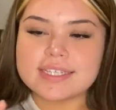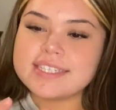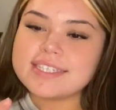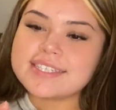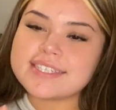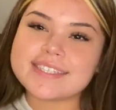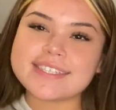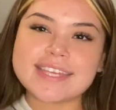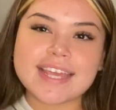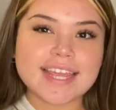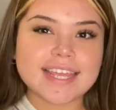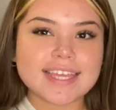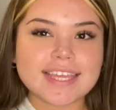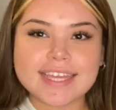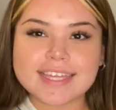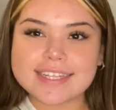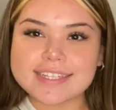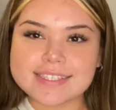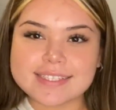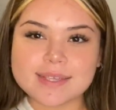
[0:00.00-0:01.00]
to take
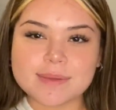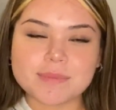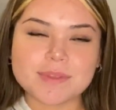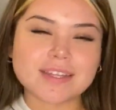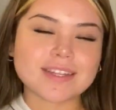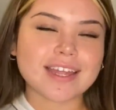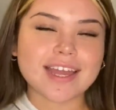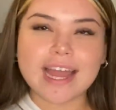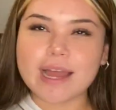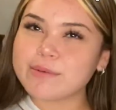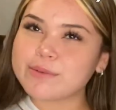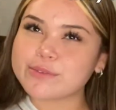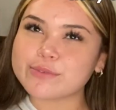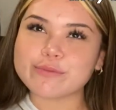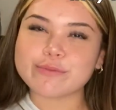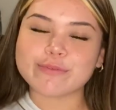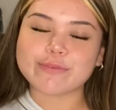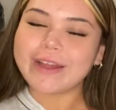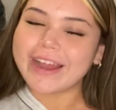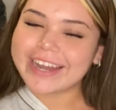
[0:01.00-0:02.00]
in something like I was
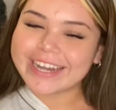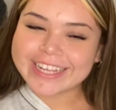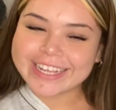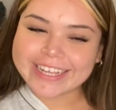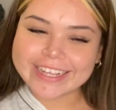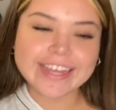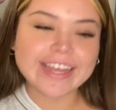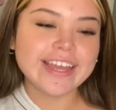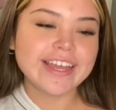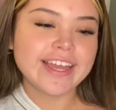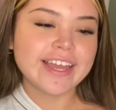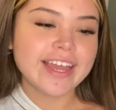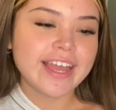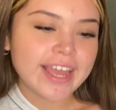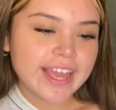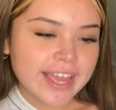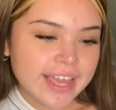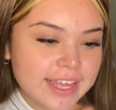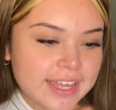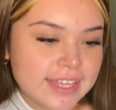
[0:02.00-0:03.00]
ready.
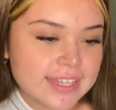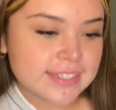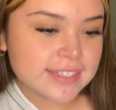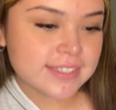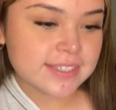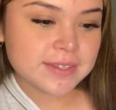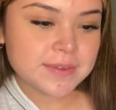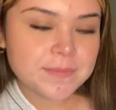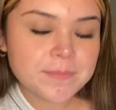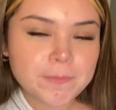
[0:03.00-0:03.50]
And